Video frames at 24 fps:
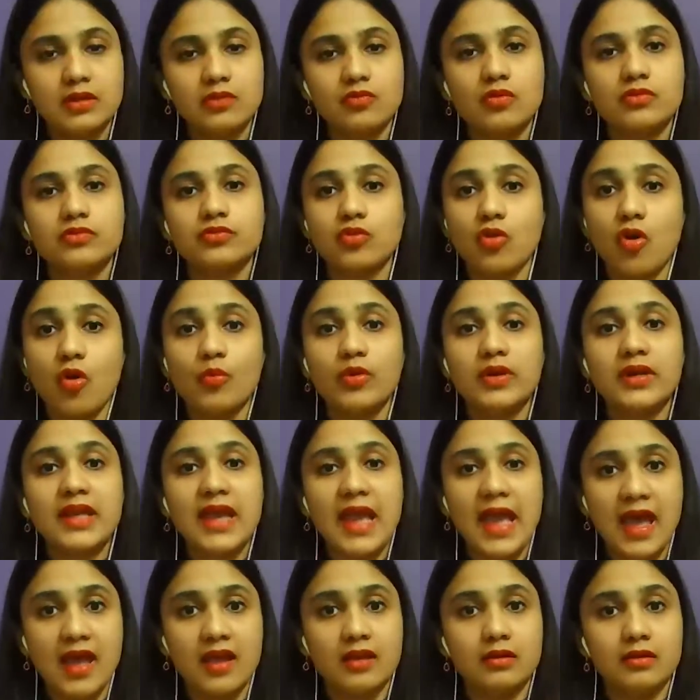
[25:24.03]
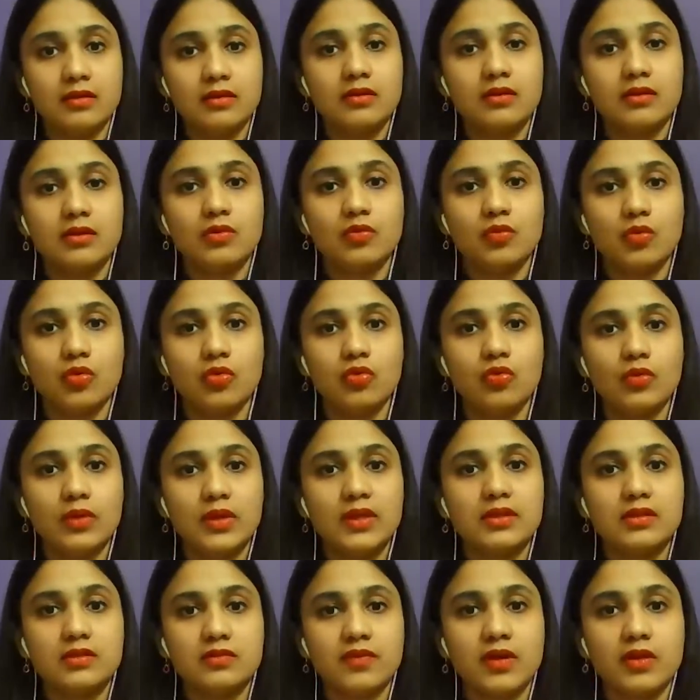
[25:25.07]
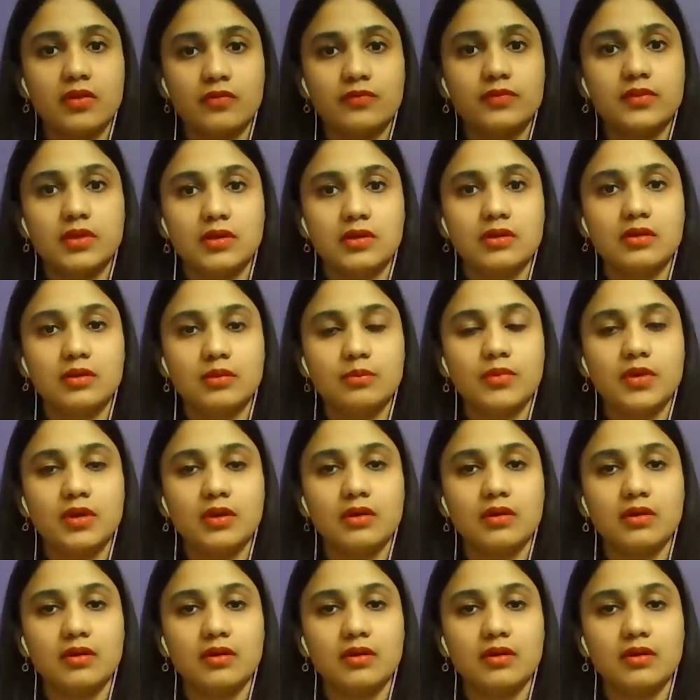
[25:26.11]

it was Robert Hand, who is one of the